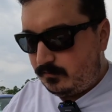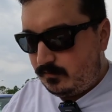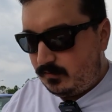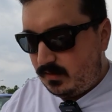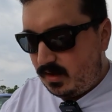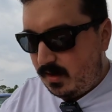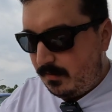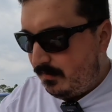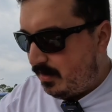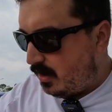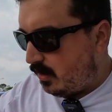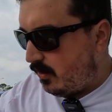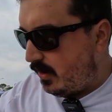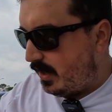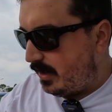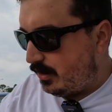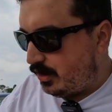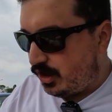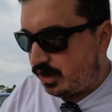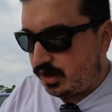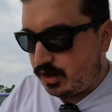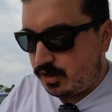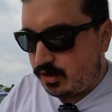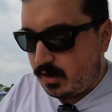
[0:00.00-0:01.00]
I'm gonna go ahead and
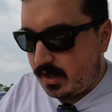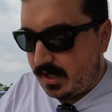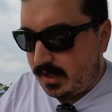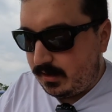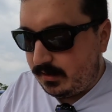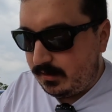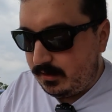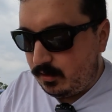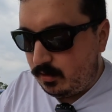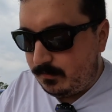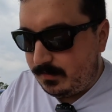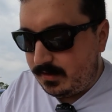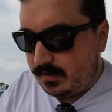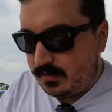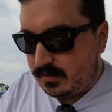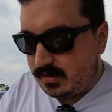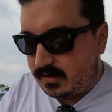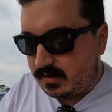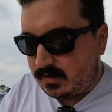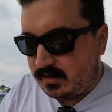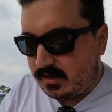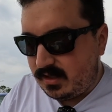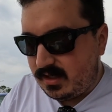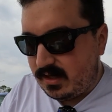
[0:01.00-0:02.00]
just try a little bit and
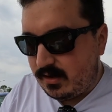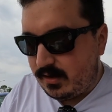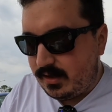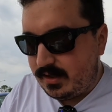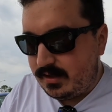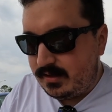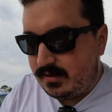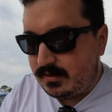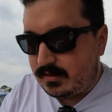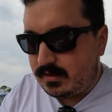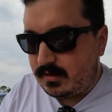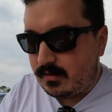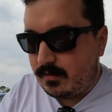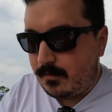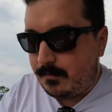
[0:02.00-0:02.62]
just see how it is.